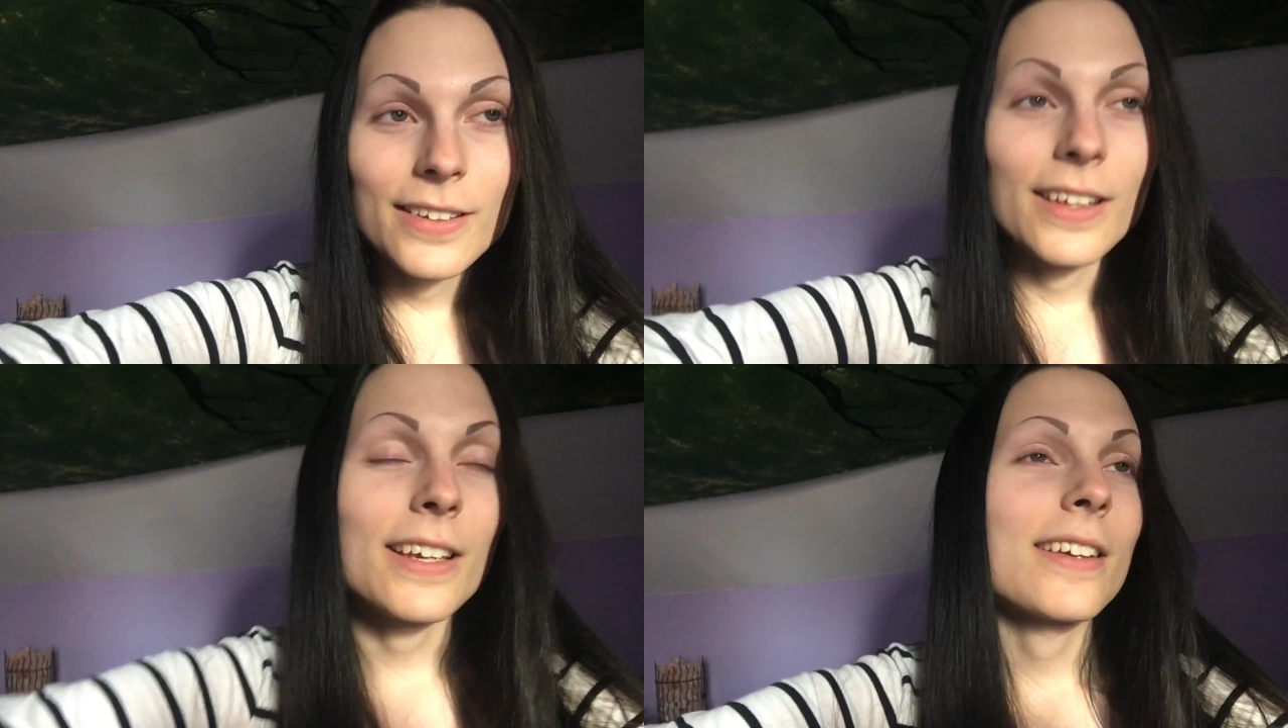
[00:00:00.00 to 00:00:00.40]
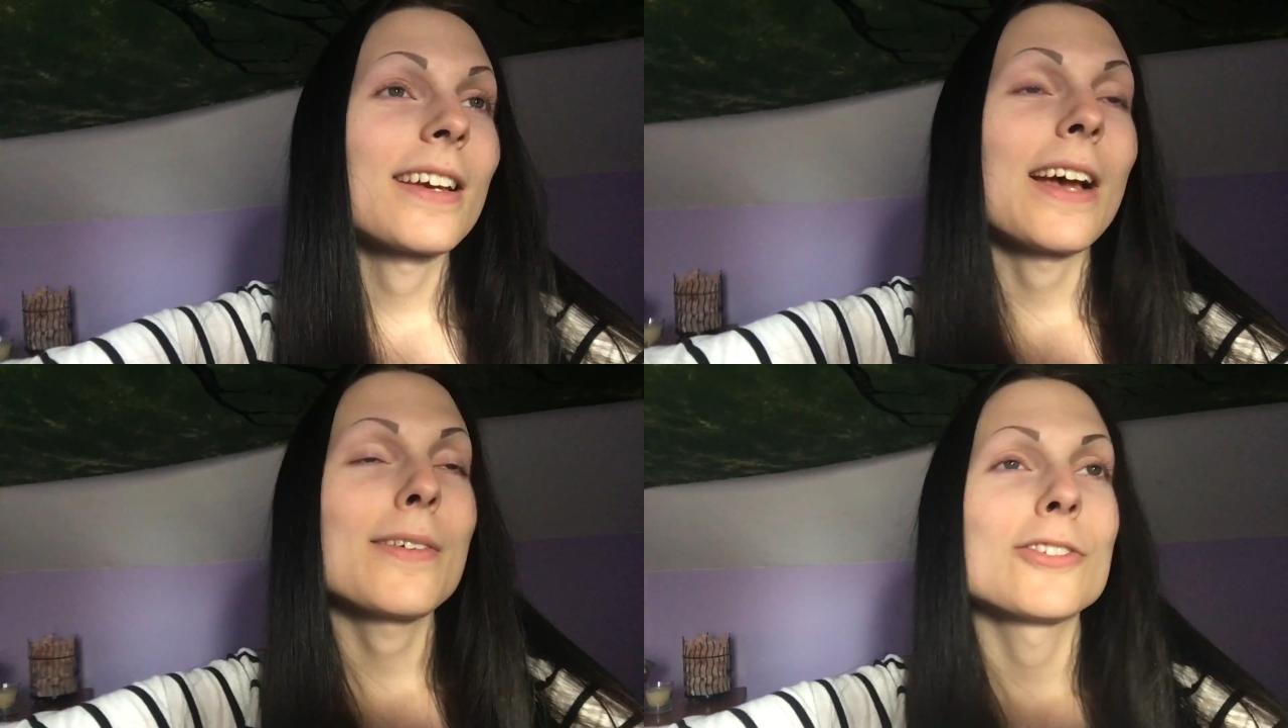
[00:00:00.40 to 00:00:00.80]
Like
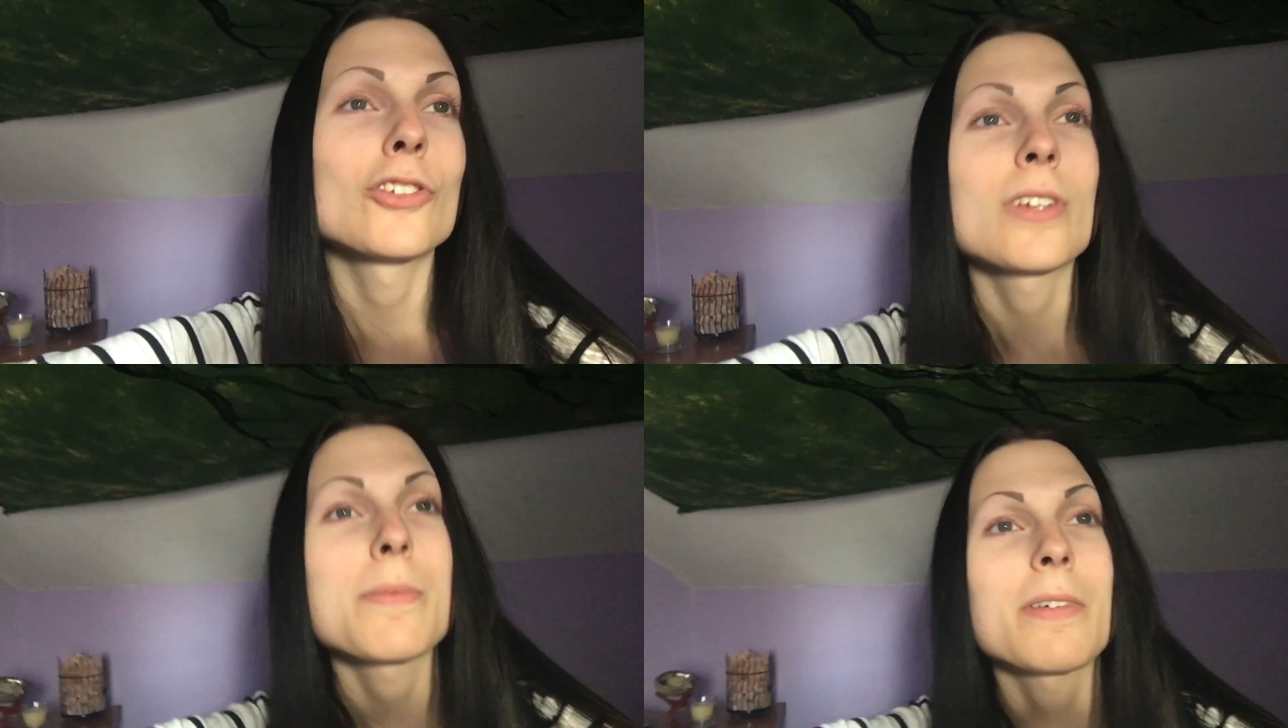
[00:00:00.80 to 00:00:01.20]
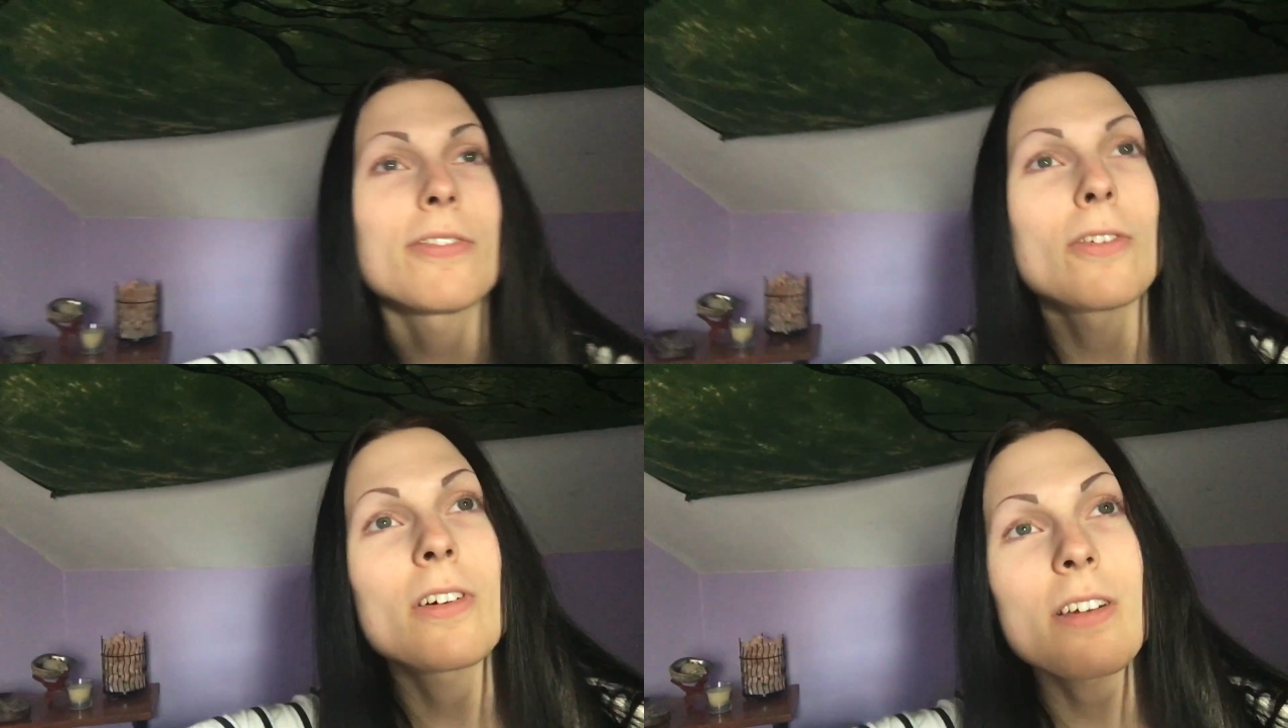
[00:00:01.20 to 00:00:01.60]
how I was doing it
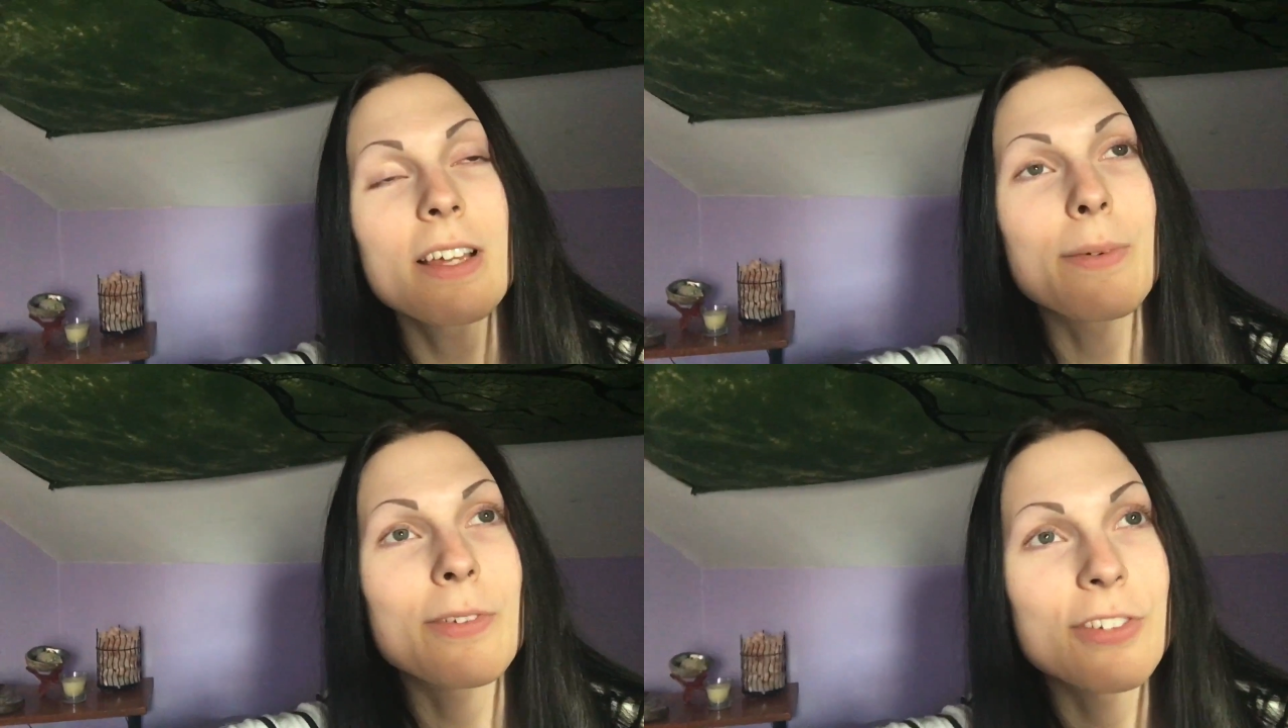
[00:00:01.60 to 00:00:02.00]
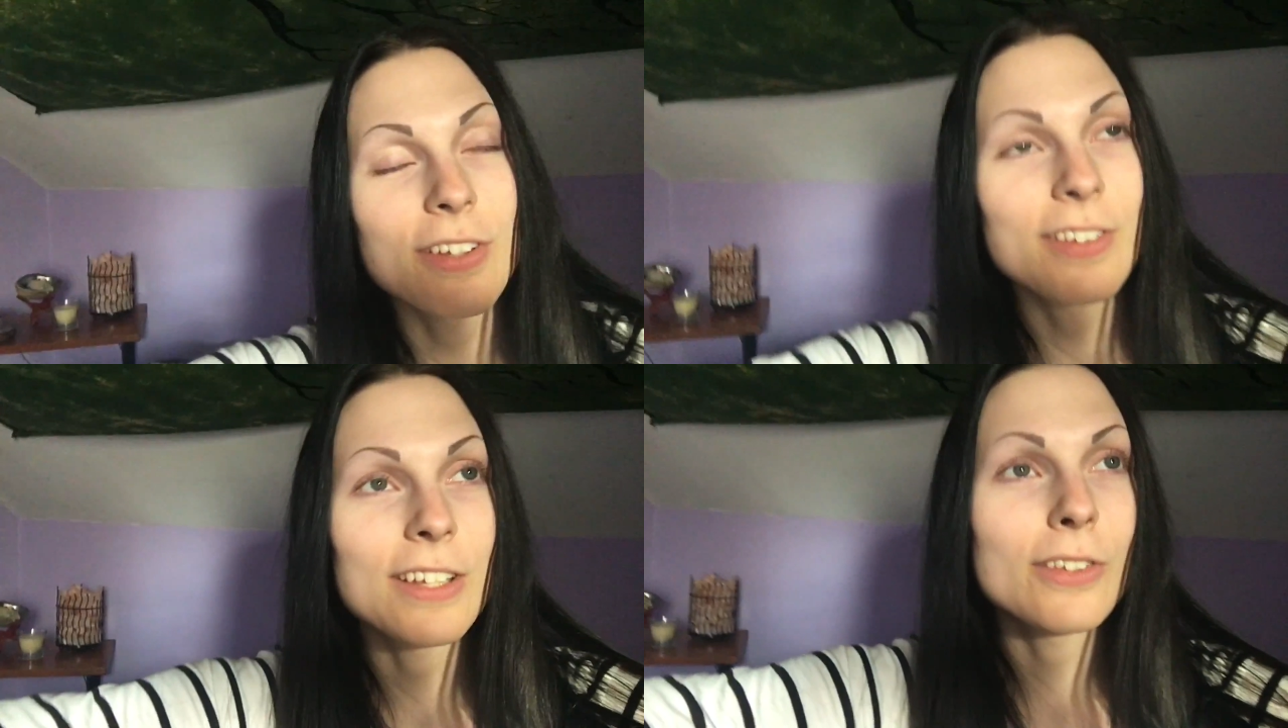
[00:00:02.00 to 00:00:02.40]
before, it was
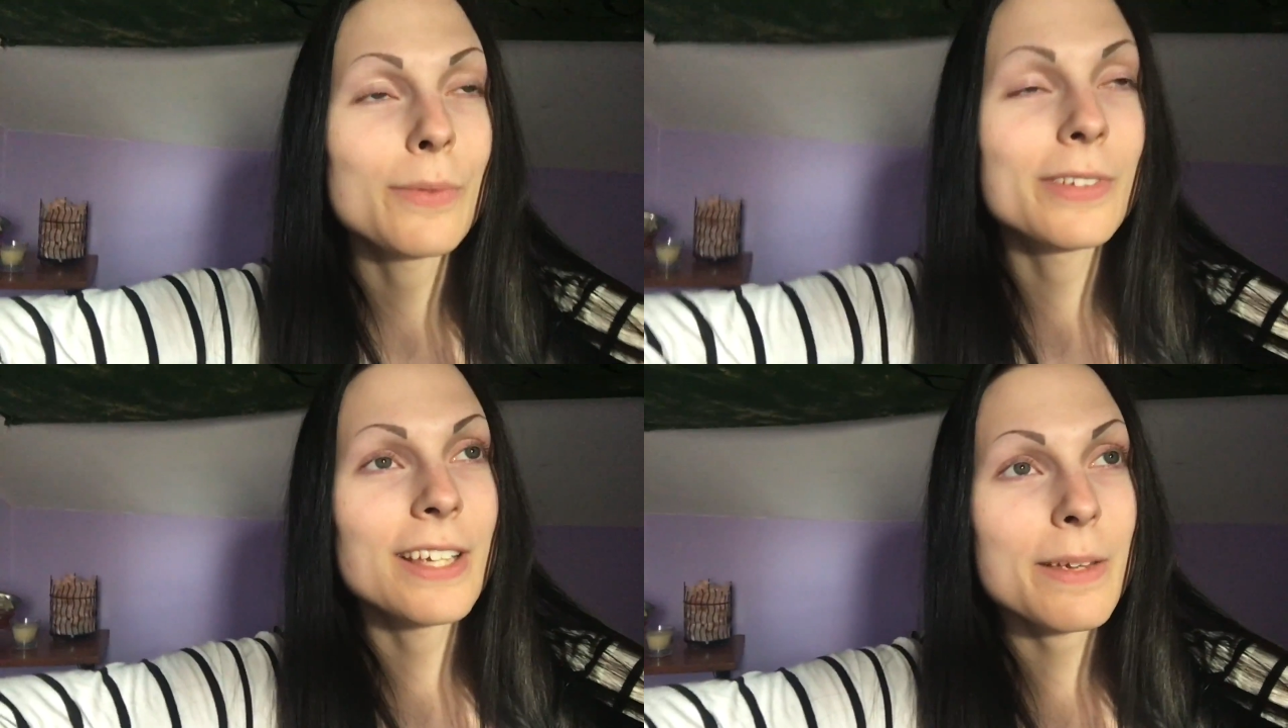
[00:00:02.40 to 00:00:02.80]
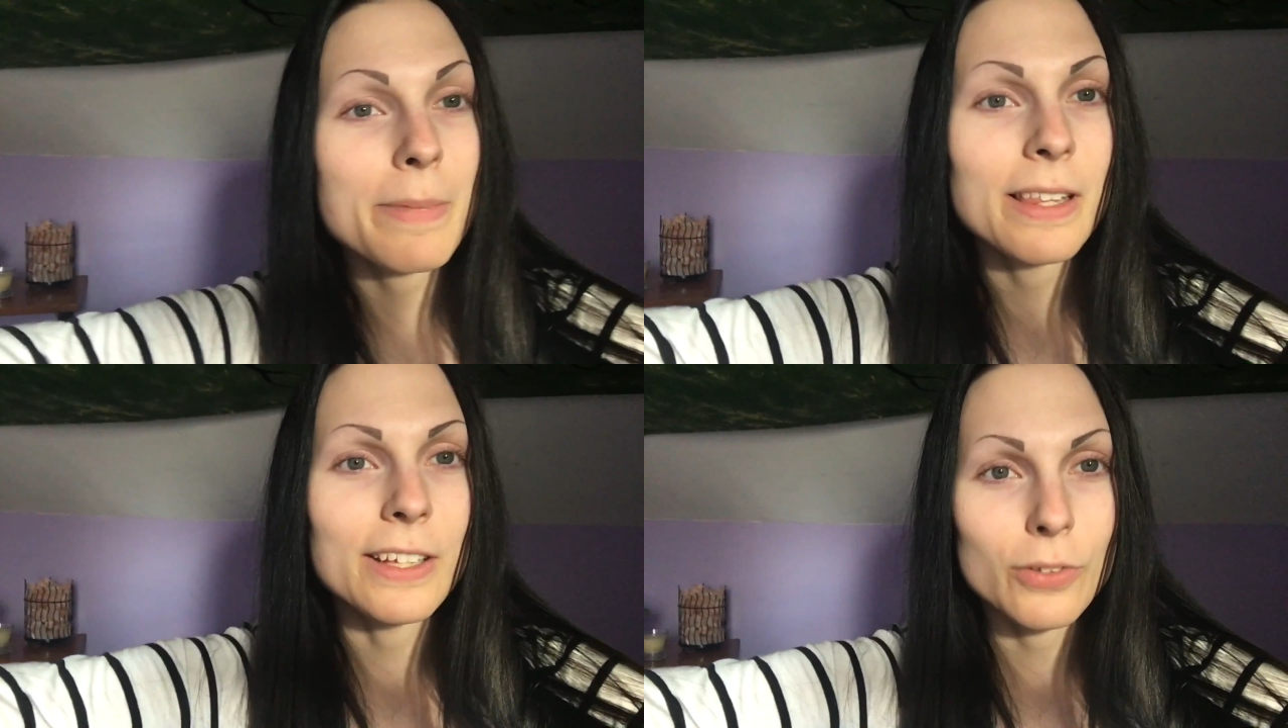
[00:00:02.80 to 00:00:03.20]
just it would take
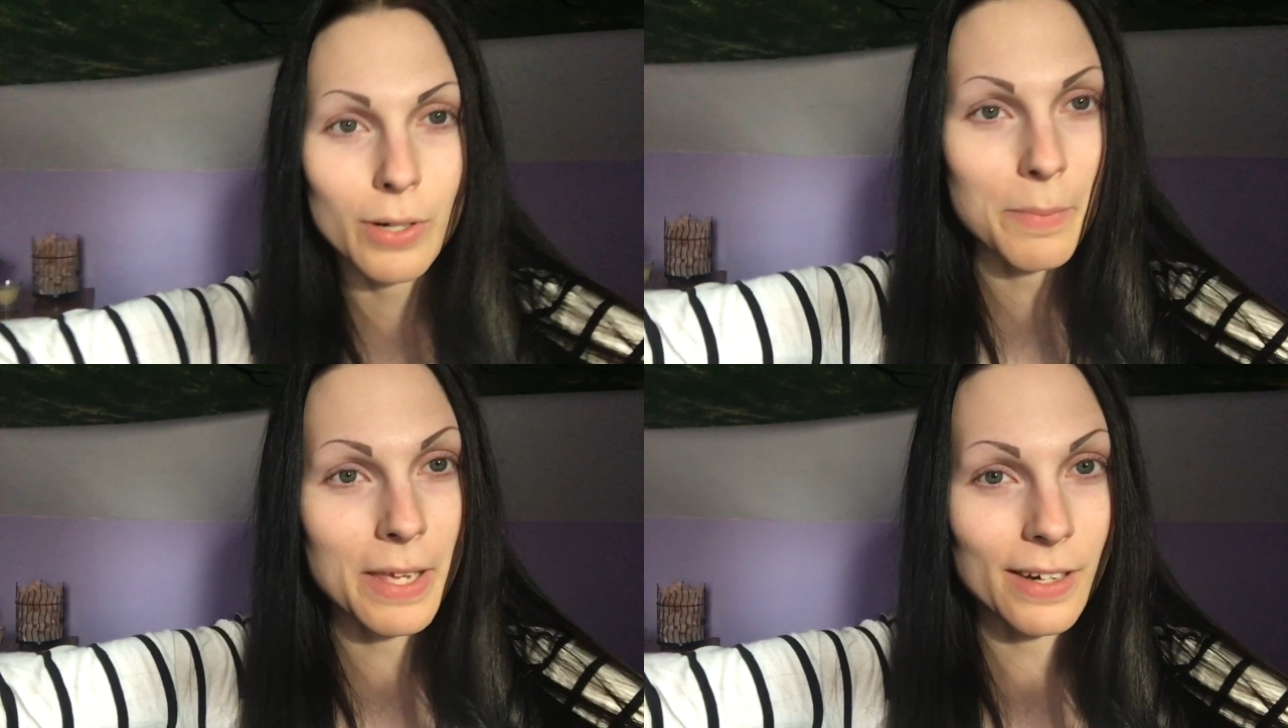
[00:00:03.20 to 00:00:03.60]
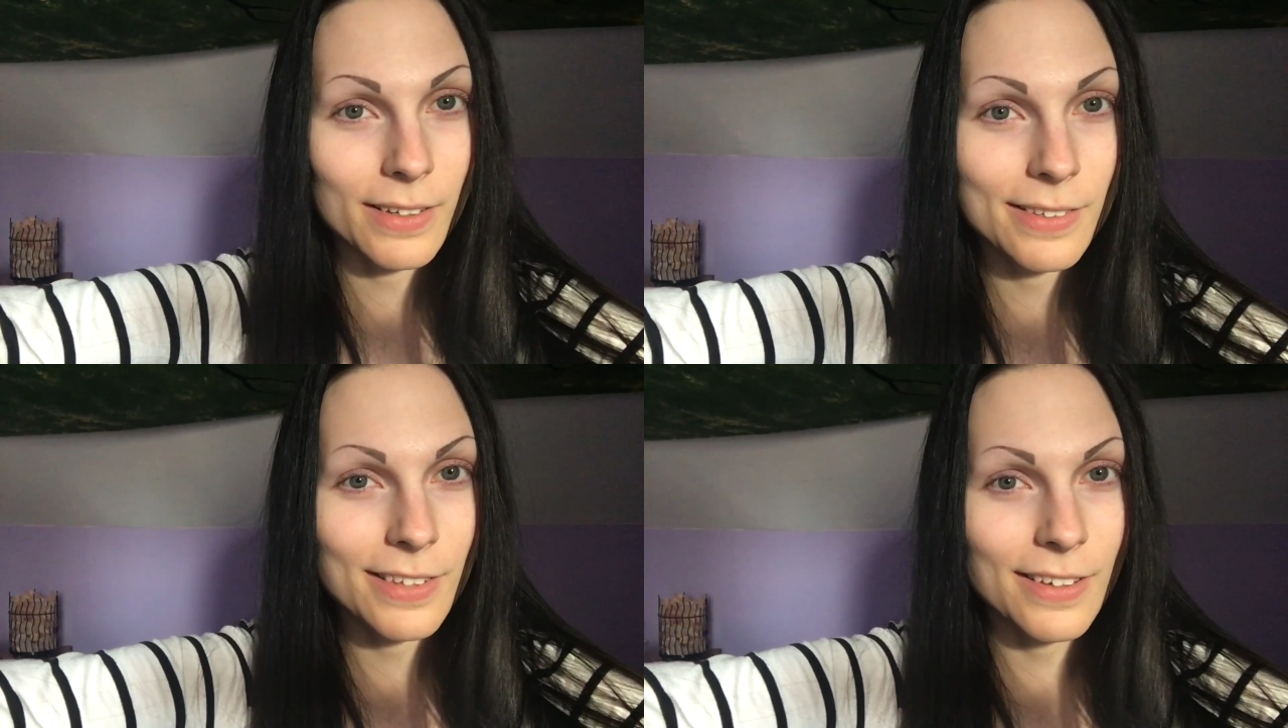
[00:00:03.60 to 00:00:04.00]
me like 20
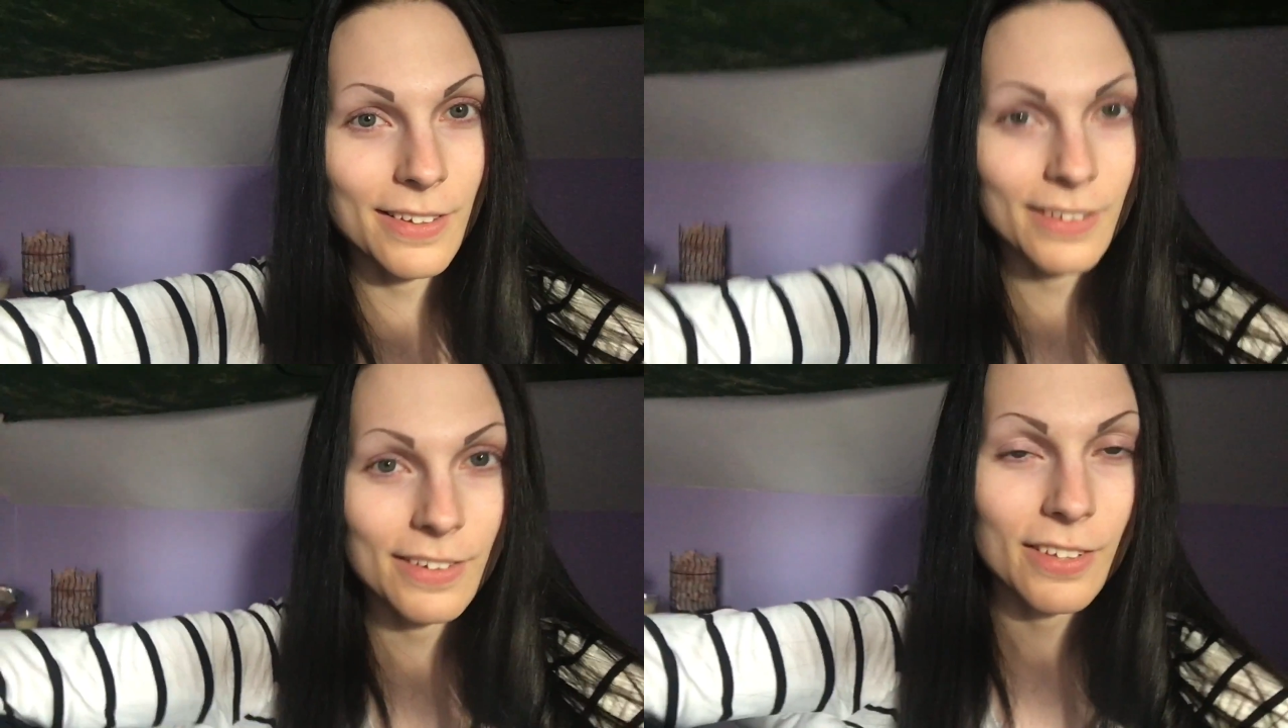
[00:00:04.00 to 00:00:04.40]
minutes to